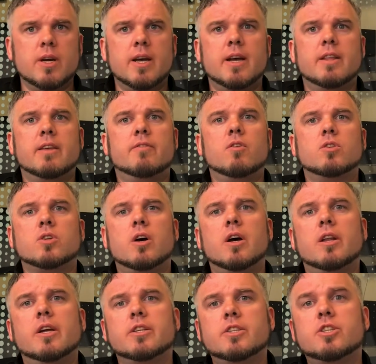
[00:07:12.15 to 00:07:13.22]

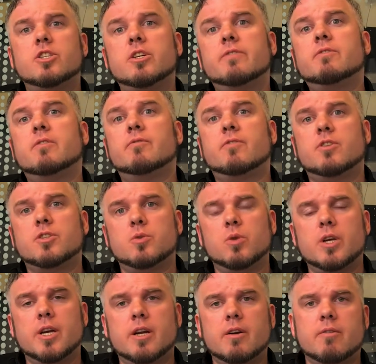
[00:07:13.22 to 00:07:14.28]
highlighted the shift in
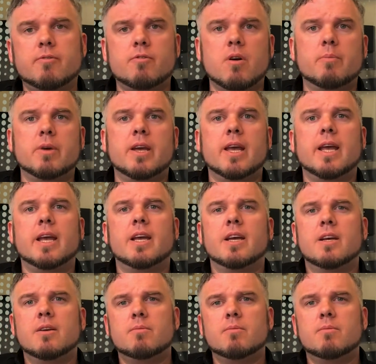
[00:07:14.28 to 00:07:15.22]
virtual care from a